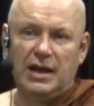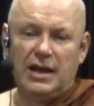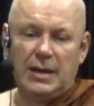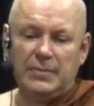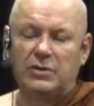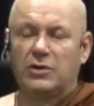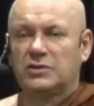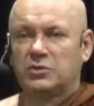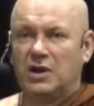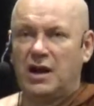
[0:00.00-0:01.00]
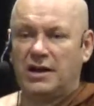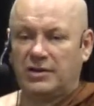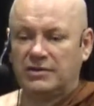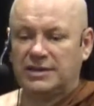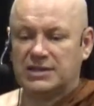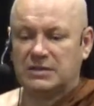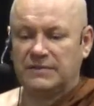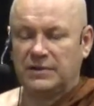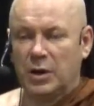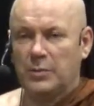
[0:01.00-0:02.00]
and because we are conditioned
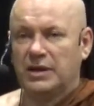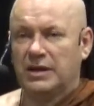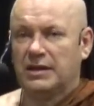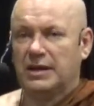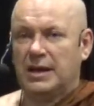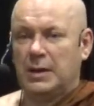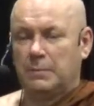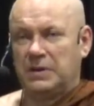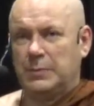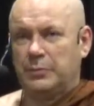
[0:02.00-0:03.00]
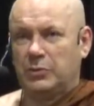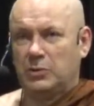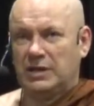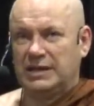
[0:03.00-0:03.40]
phenomena, people.